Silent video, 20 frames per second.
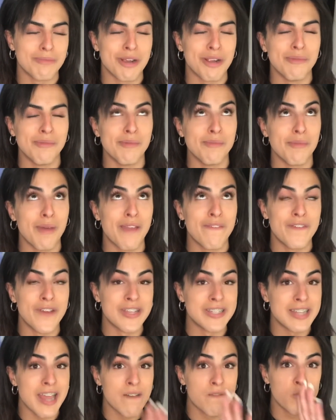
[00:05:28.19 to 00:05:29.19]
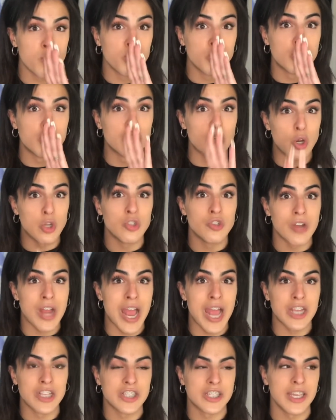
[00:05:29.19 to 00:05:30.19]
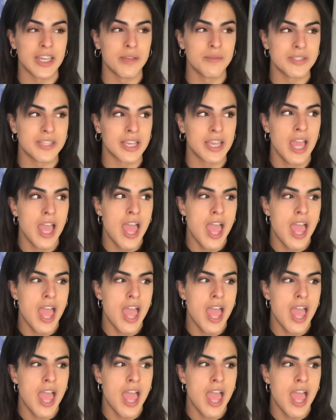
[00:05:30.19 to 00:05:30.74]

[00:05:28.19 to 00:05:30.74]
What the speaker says: I remember my first outfit was so trash. Like, it was, like,